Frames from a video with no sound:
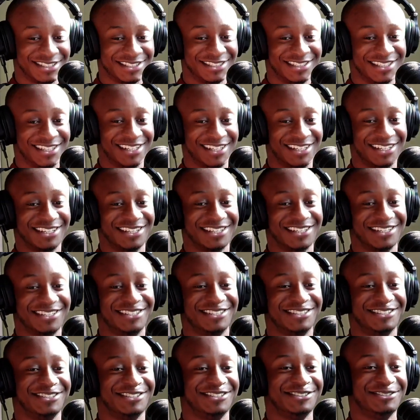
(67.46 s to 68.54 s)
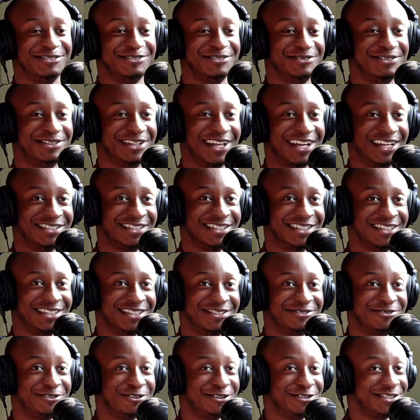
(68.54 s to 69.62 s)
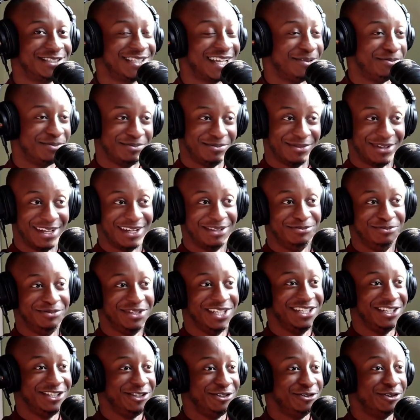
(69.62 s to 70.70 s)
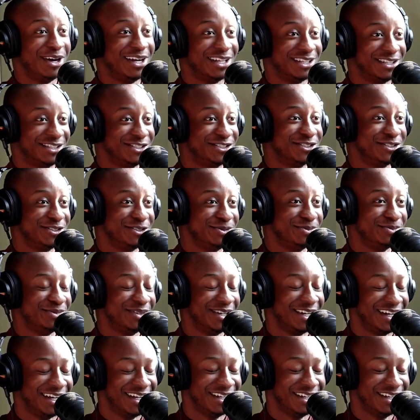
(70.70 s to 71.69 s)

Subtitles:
the first time I'm meeting you on Zoom,